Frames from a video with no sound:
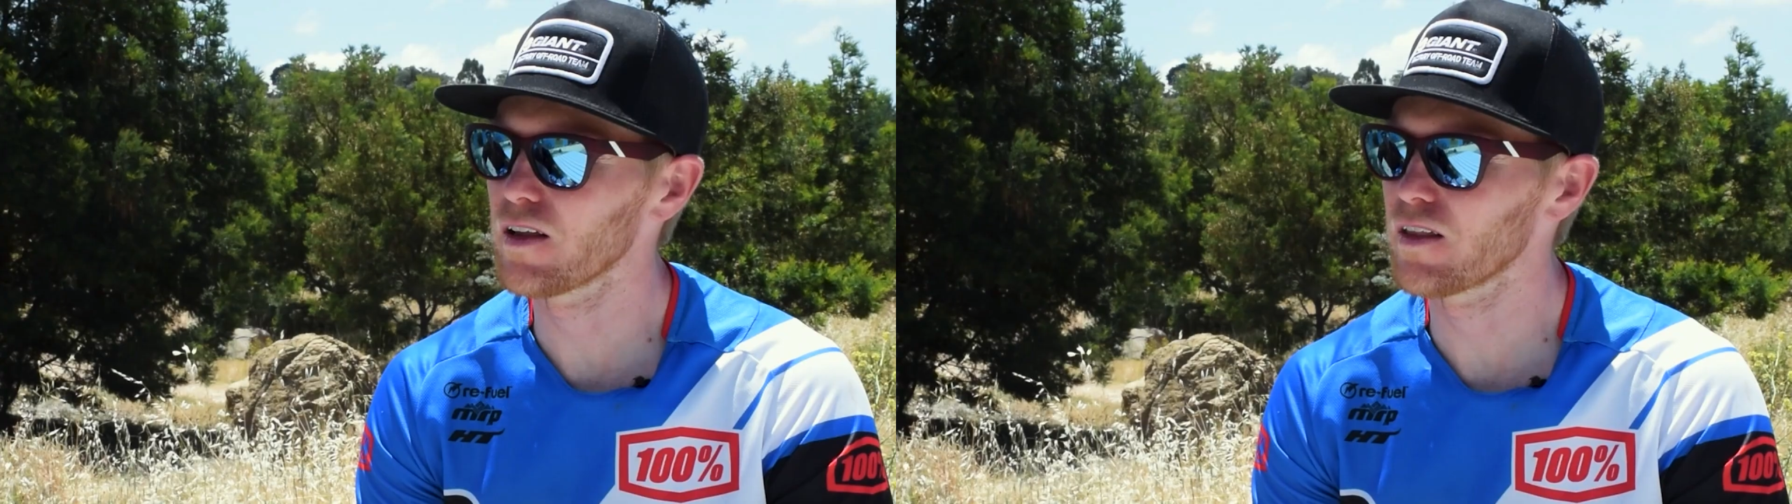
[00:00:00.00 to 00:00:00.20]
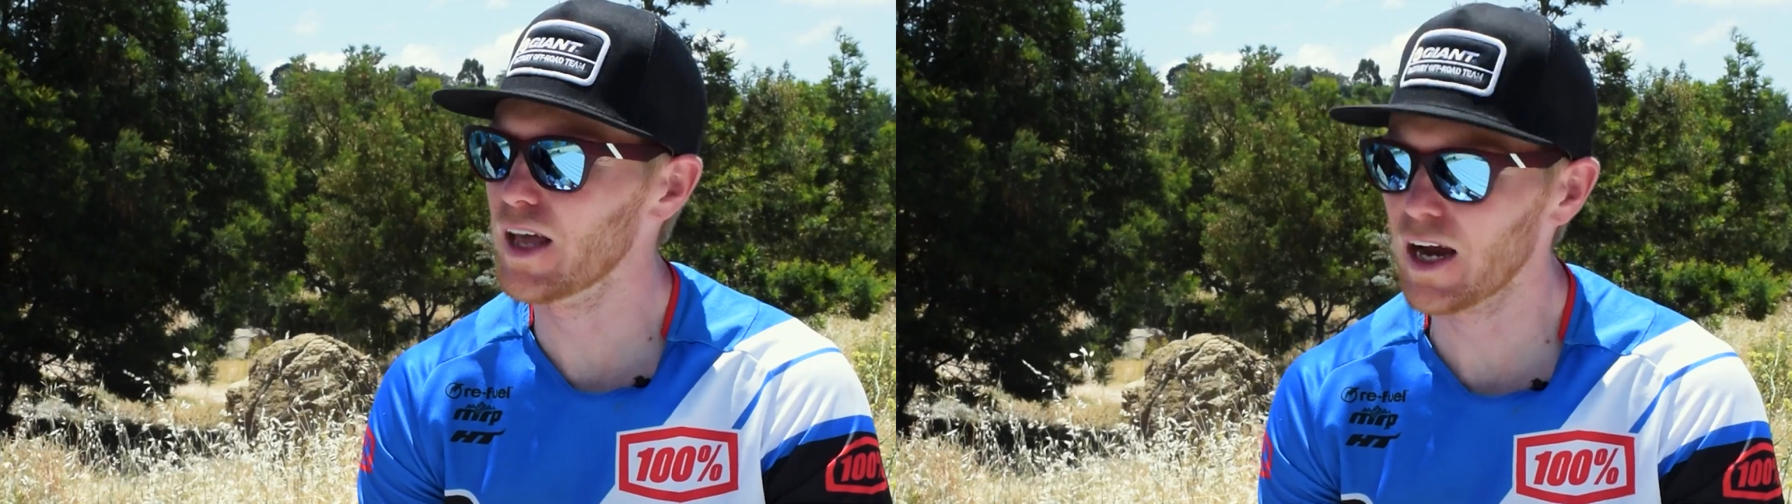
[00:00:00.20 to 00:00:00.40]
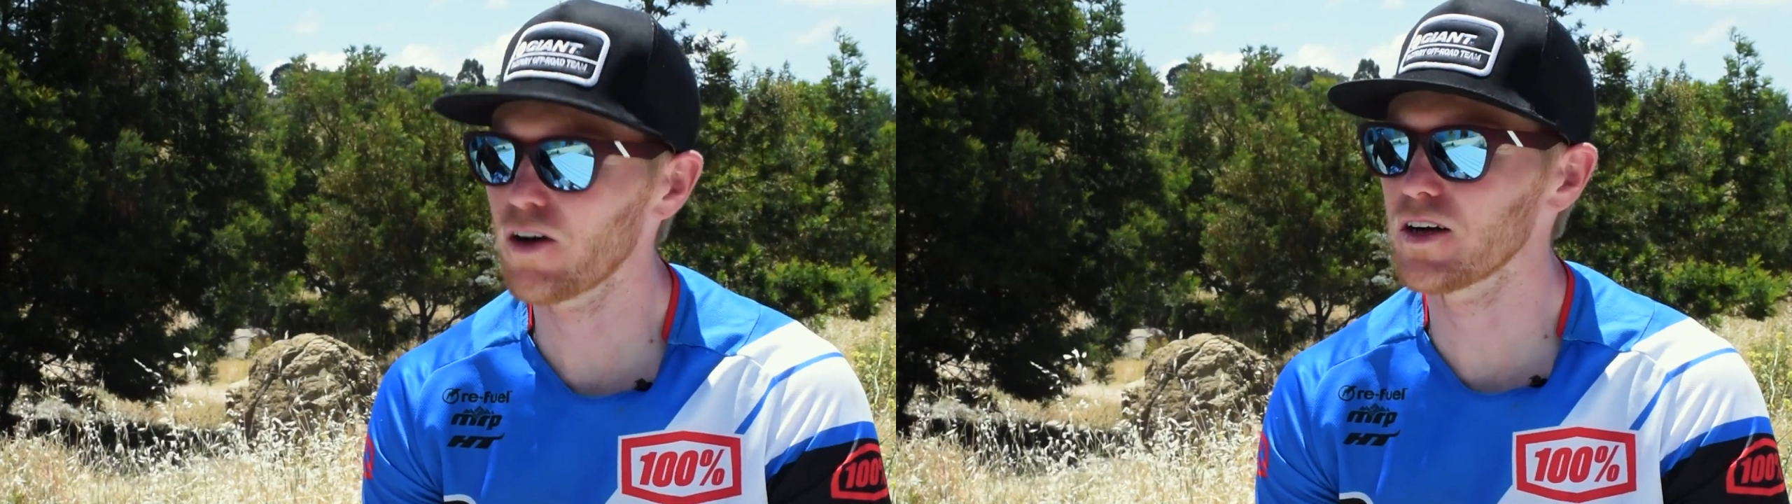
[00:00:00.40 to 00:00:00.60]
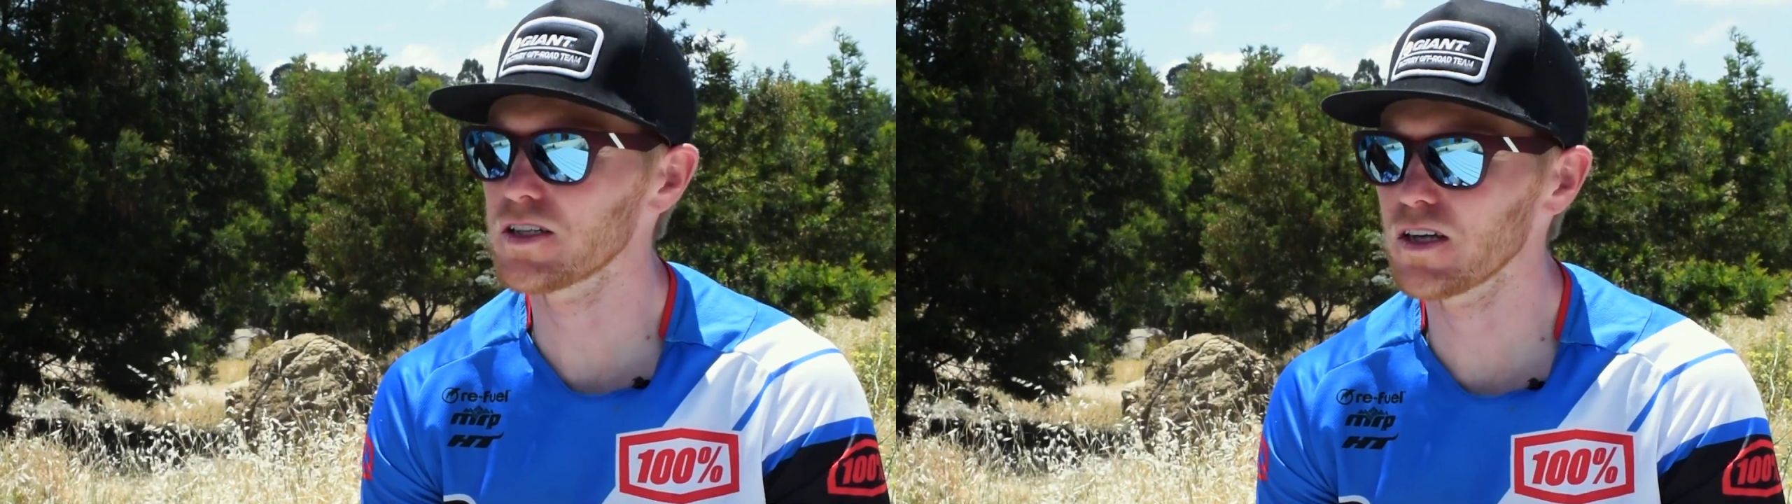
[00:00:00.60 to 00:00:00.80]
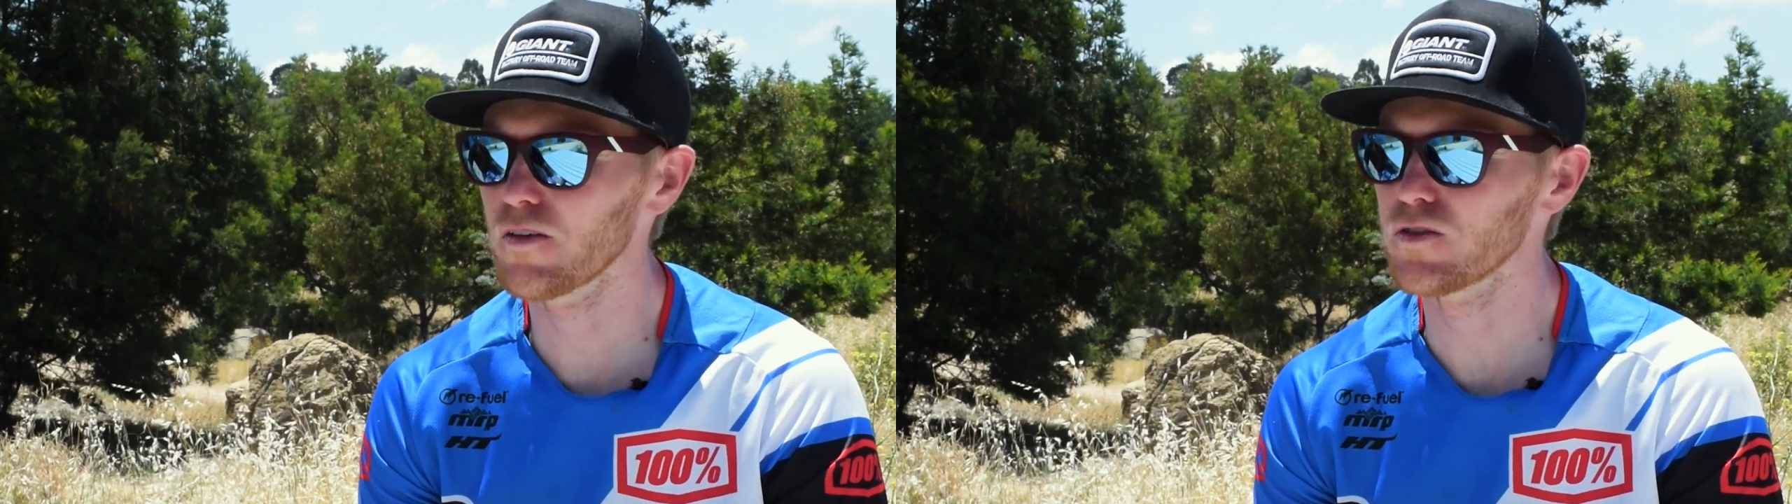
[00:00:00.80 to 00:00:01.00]
that kind of
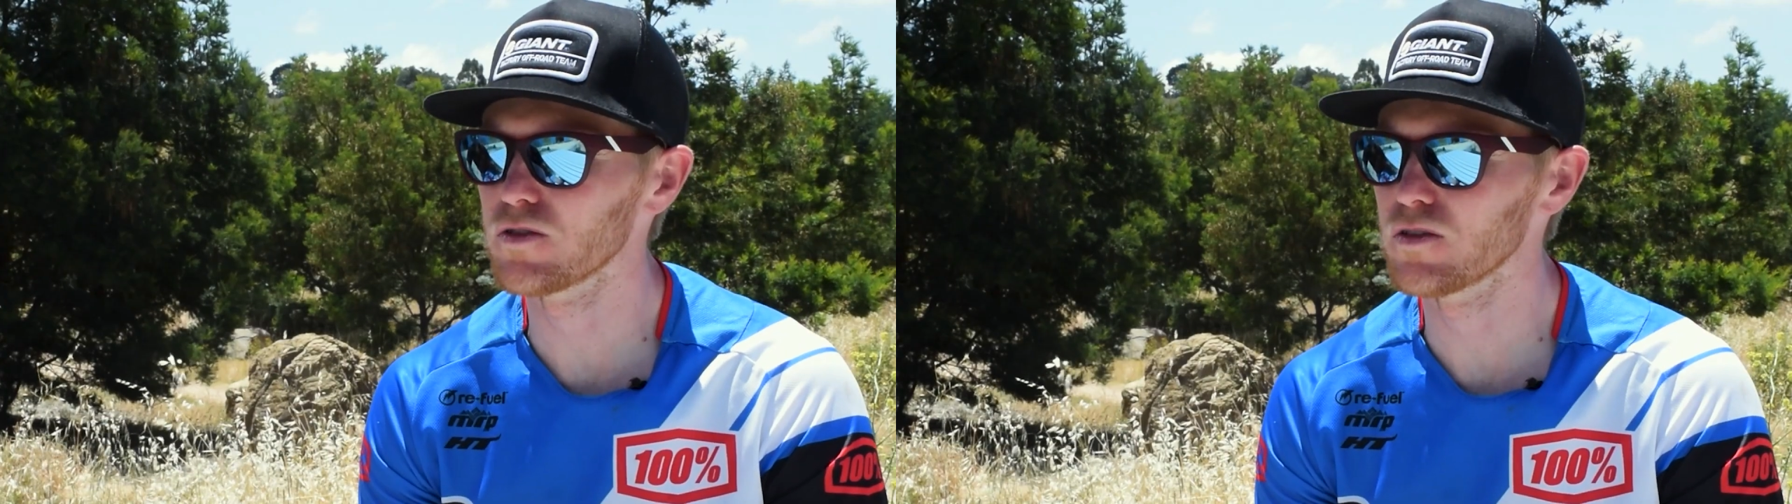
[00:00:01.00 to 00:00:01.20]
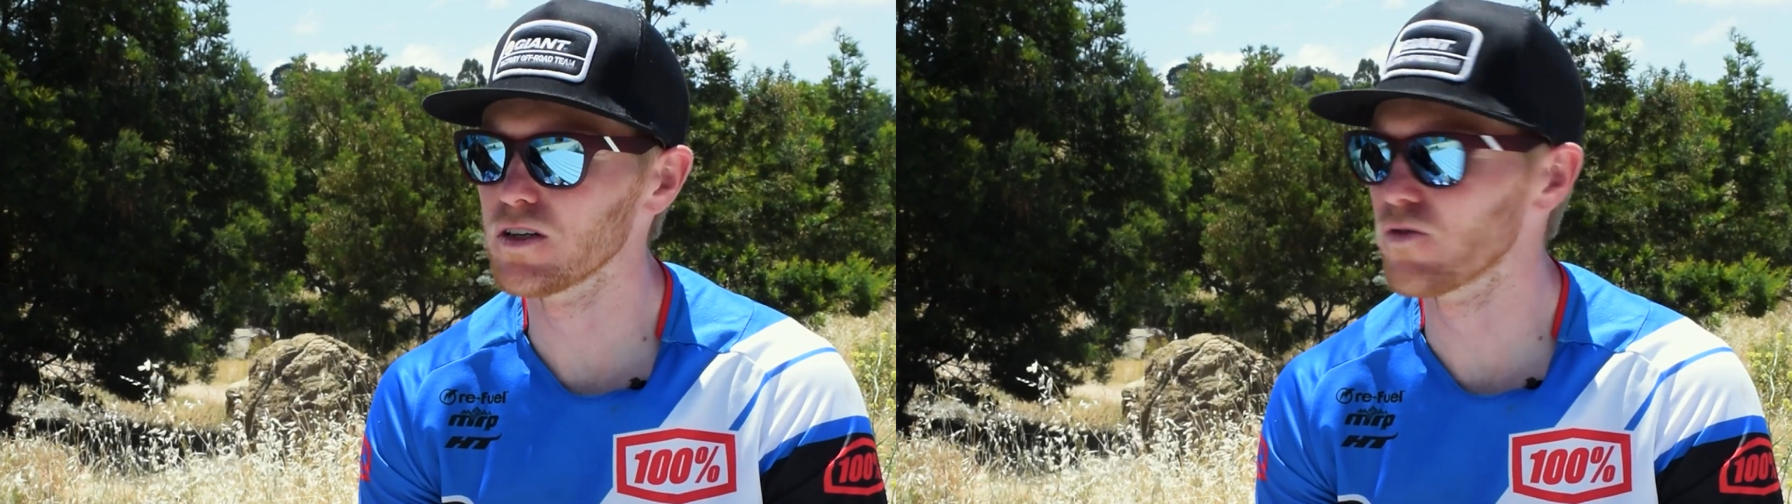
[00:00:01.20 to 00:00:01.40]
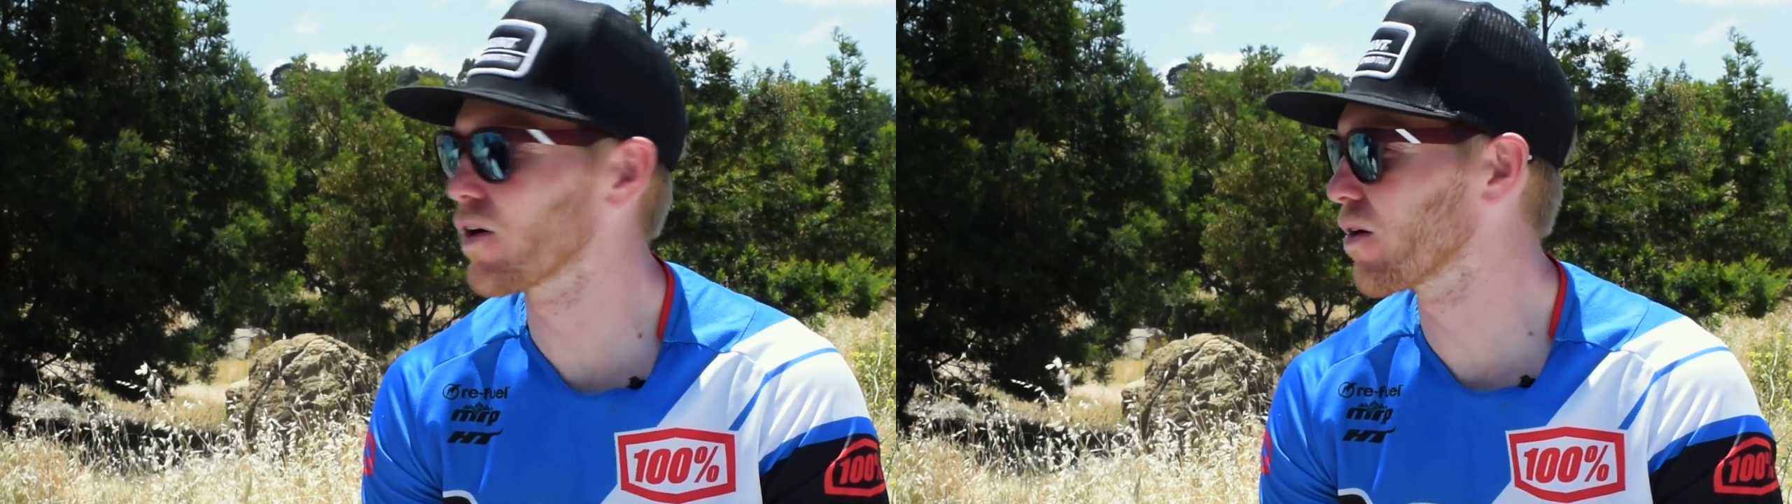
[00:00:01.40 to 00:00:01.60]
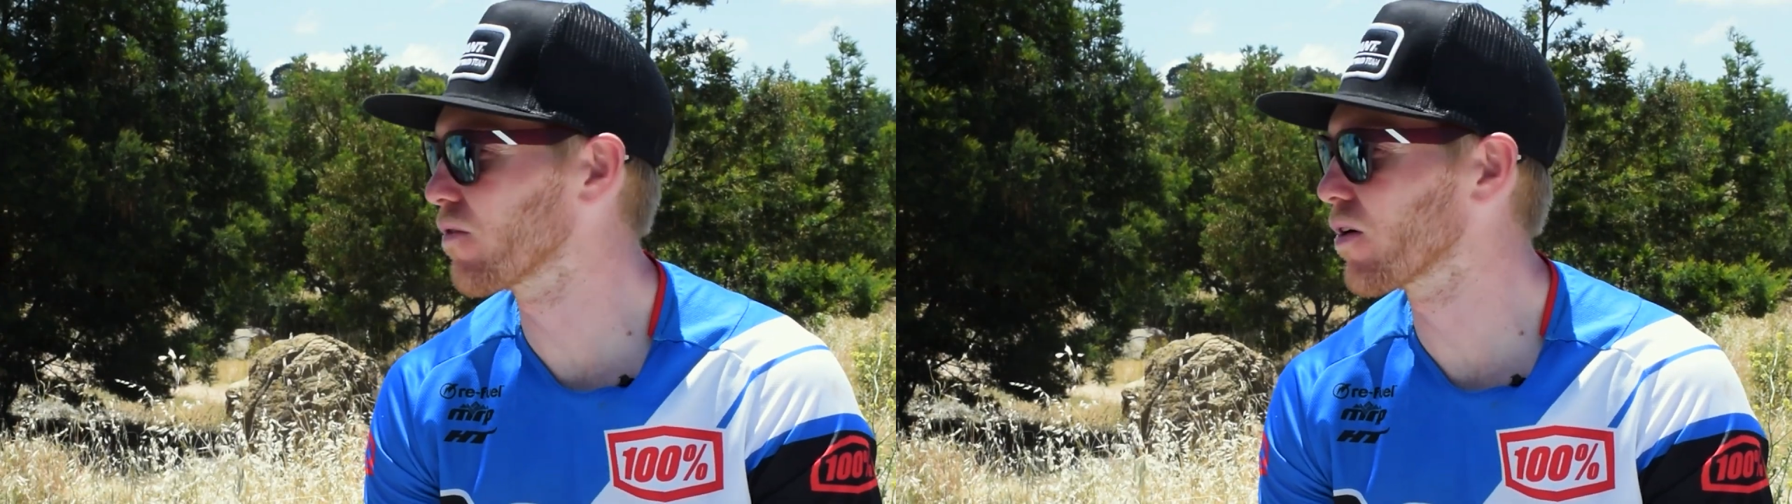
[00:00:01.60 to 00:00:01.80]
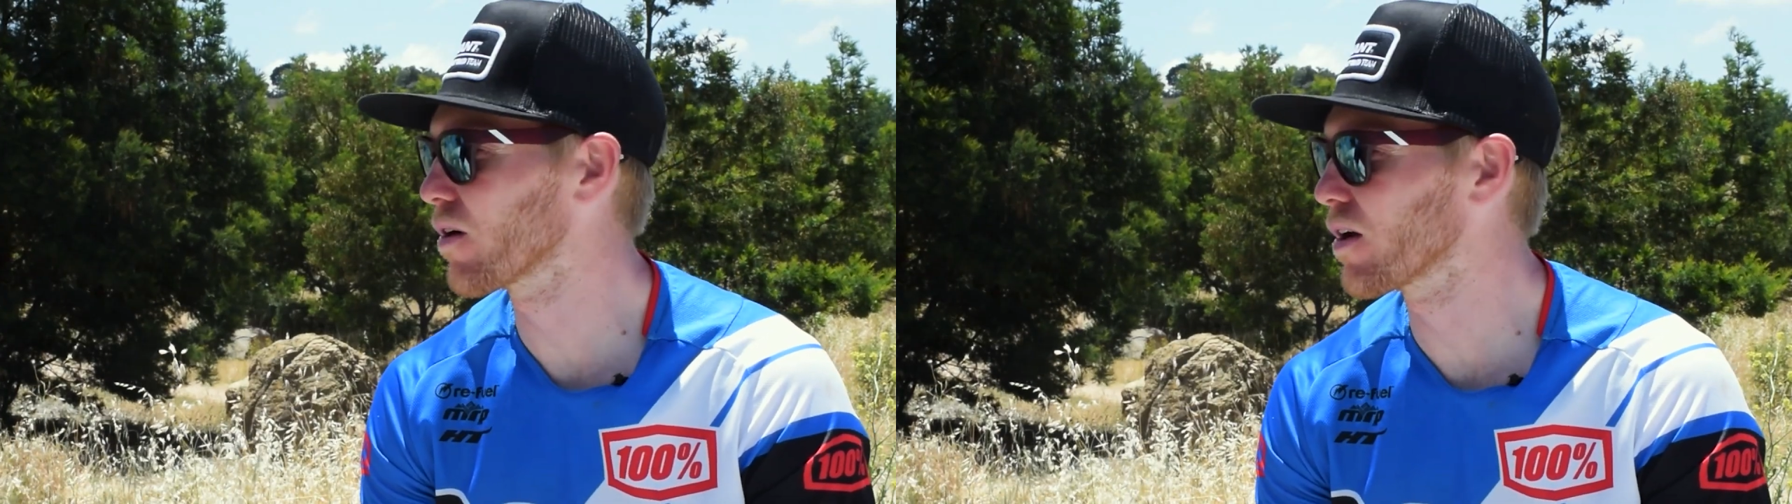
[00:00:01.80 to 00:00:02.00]
stuff is very,
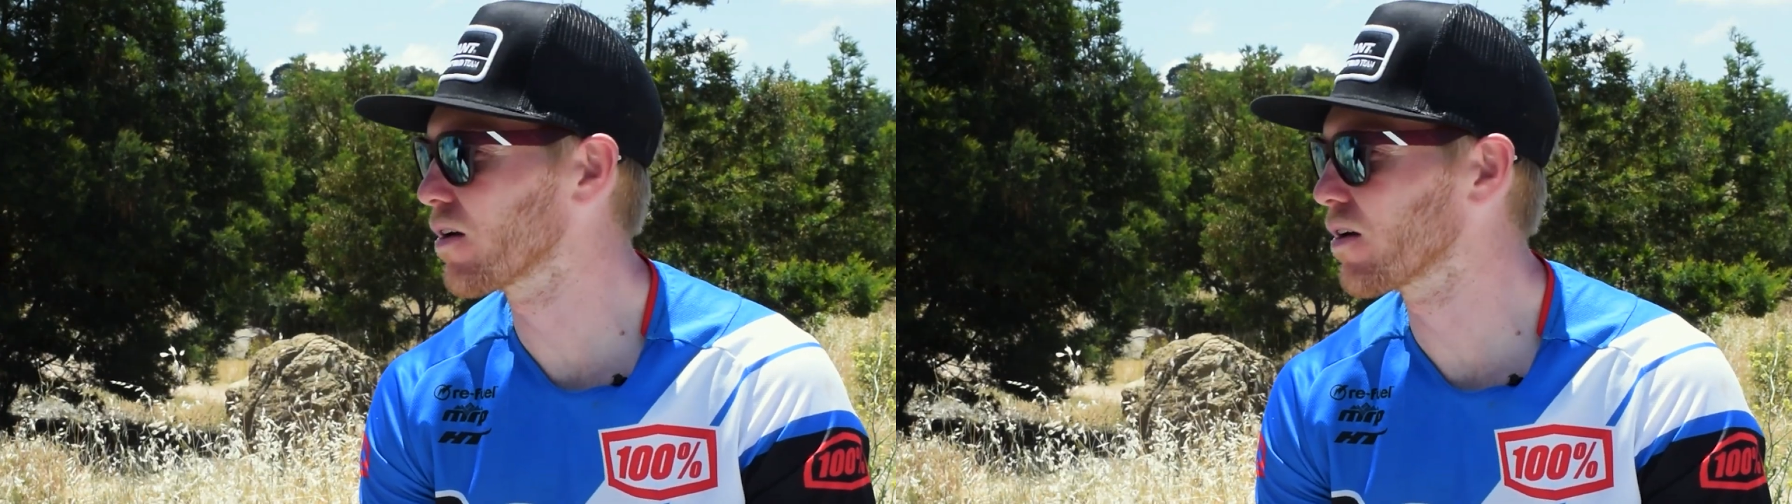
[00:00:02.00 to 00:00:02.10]
very